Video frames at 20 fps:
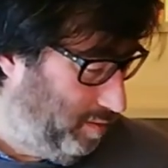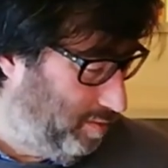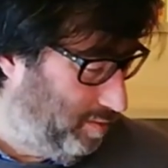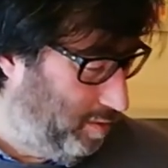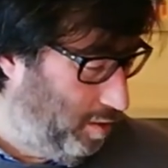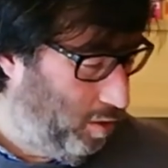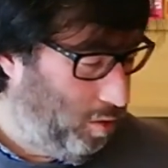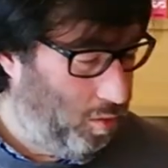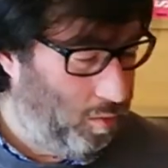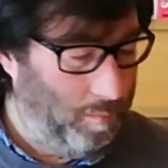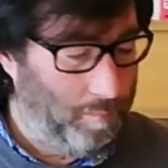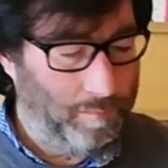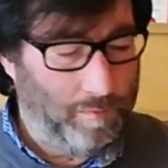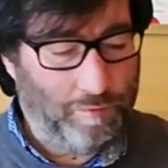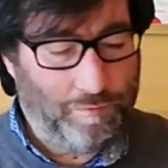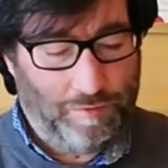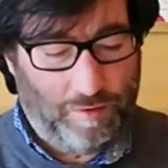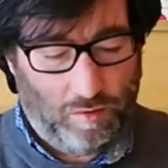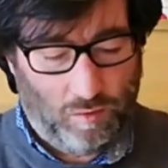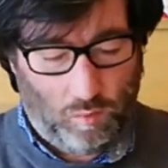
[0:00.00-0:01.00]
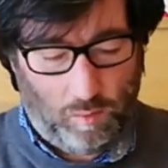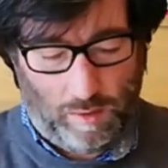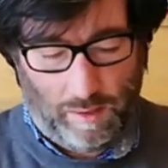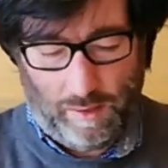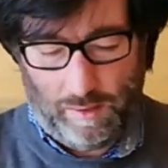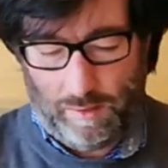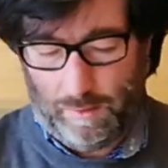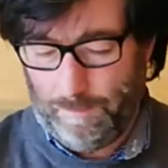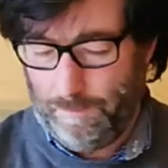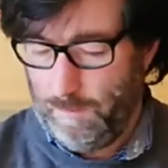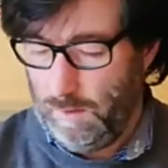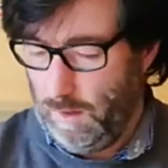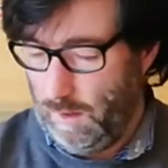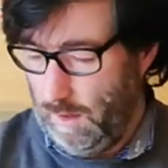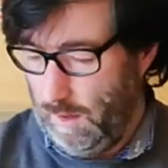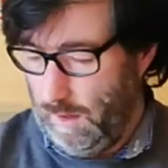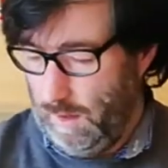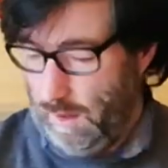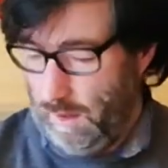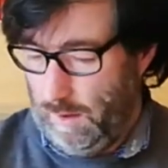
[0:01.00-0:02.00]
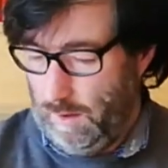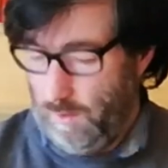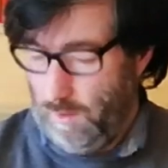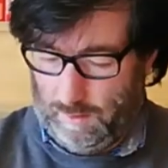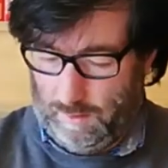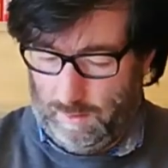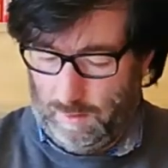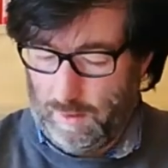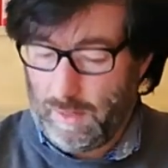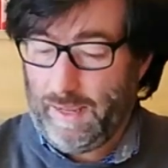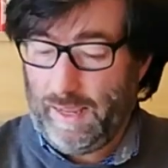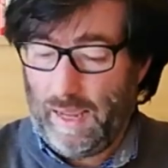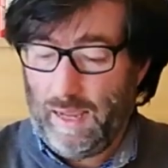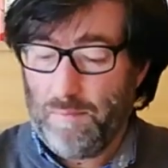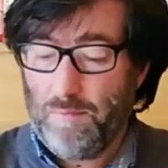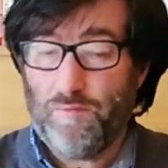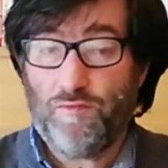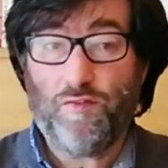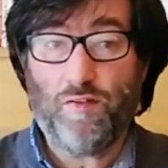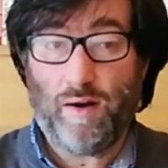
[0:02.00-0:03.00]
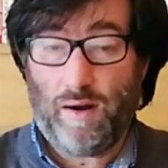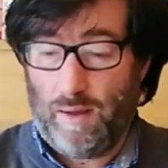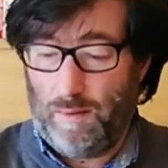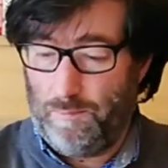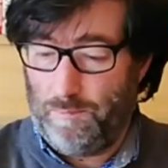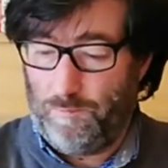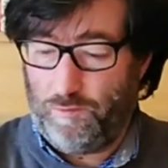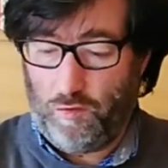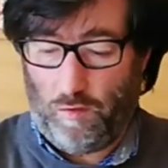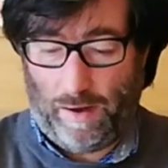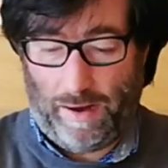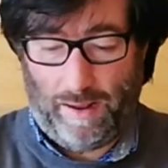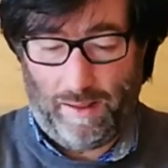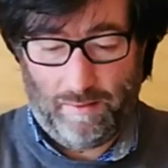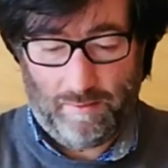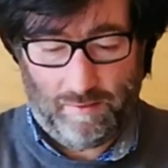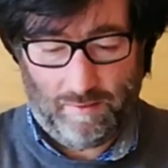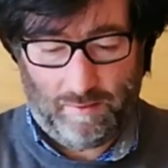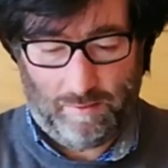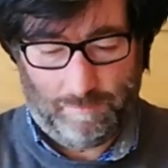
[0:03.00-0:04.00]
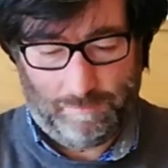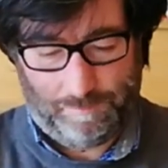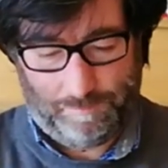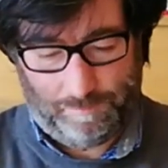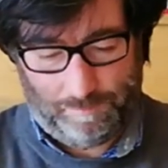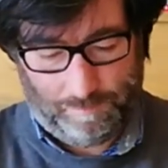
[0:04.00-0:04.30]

So the first one came from France